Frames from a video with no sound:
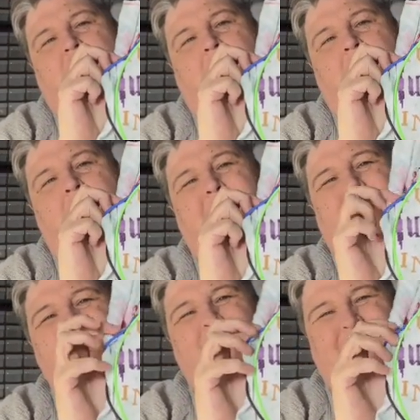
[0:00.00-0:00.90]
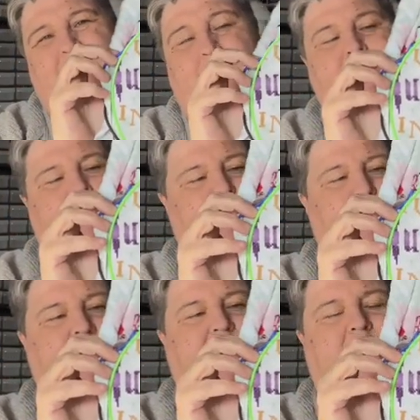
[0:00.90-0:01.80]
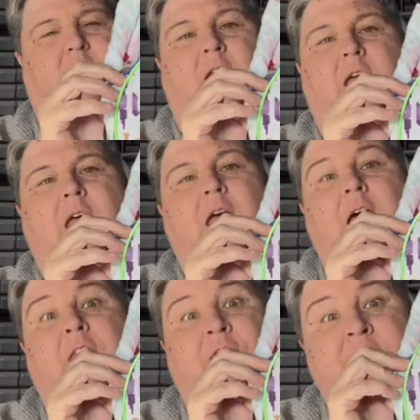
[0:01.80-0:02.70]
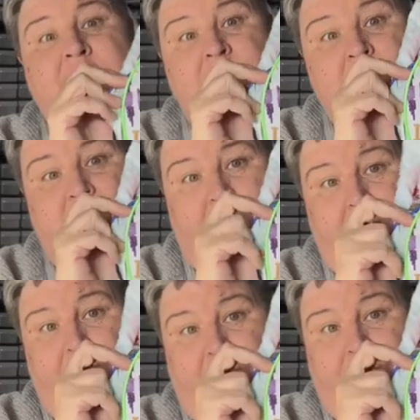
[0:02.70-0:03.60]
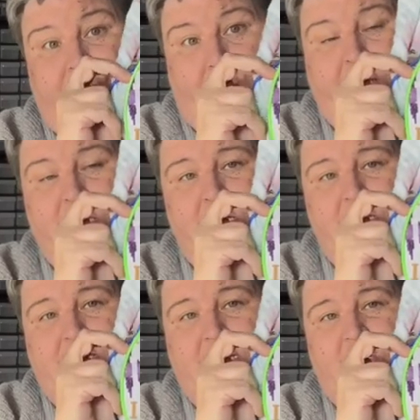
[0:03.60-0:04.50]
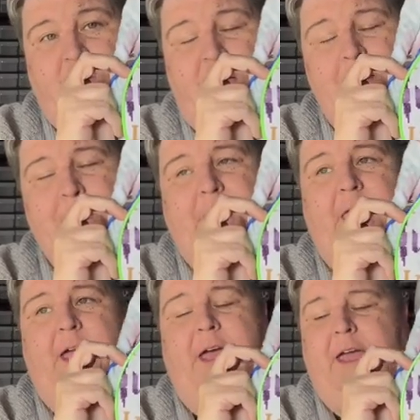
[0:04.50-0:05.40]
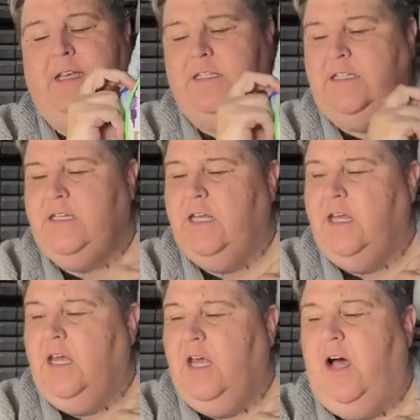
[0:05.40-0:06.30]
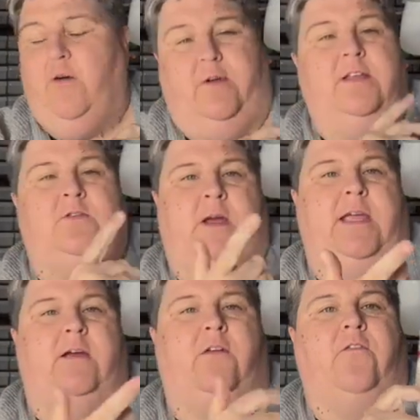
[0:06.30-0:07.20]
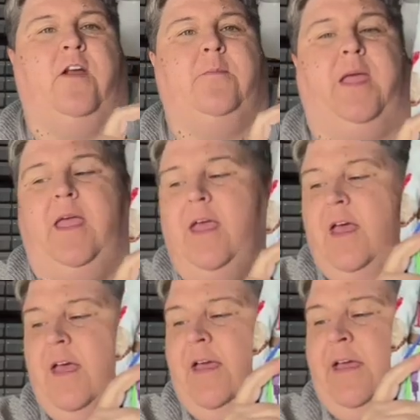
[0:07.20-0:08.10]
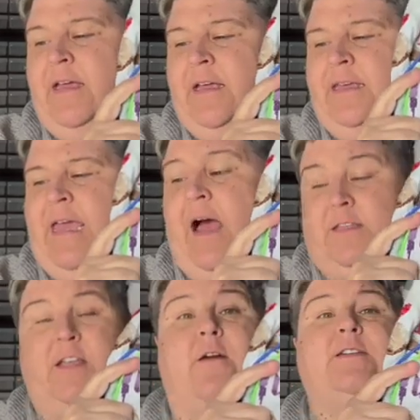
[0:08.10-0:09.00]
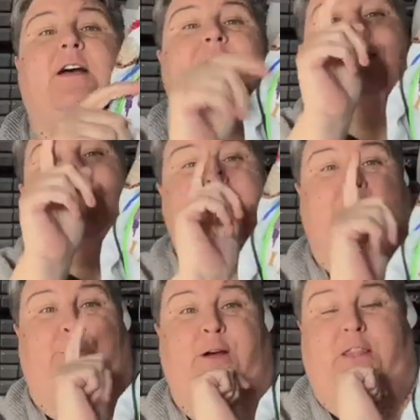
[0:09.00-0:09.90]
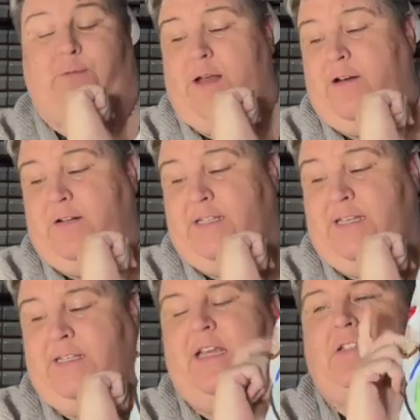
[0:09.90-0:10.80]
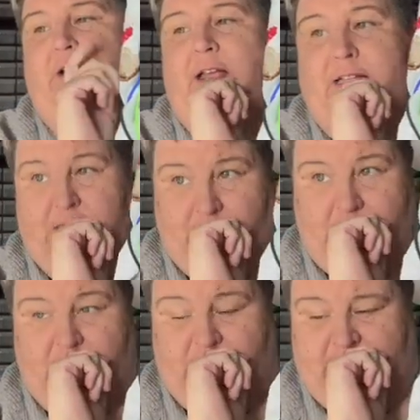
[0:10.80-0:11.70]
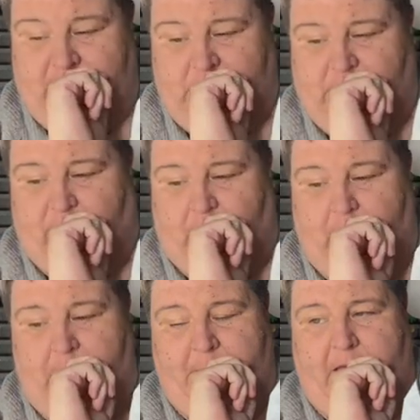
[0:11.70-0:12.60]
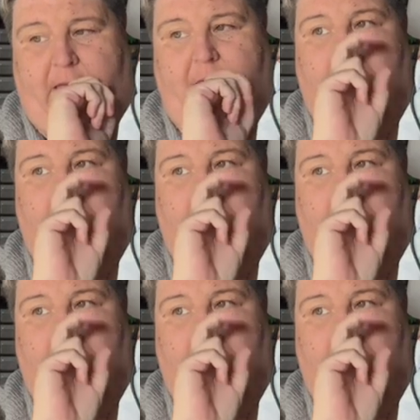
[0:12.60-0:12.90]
I'm going to be done with this pretty soon. This is very fun to stitch on, and oh, it's right here in front of me. Yeah, so I was only supposed to put 300 stitches. That's right. It's 300 stitches for all my